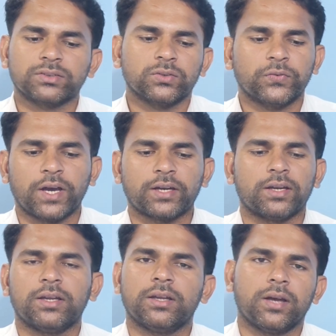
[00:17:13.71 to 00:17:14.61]
so
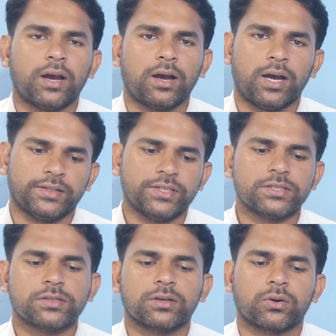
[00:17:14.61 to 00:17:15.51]
finally I
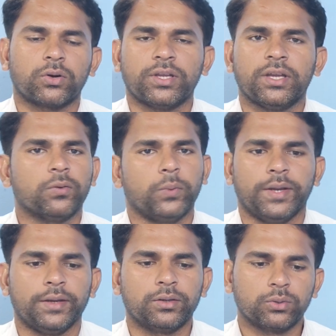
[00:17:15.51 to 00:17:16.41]
just wrote here v.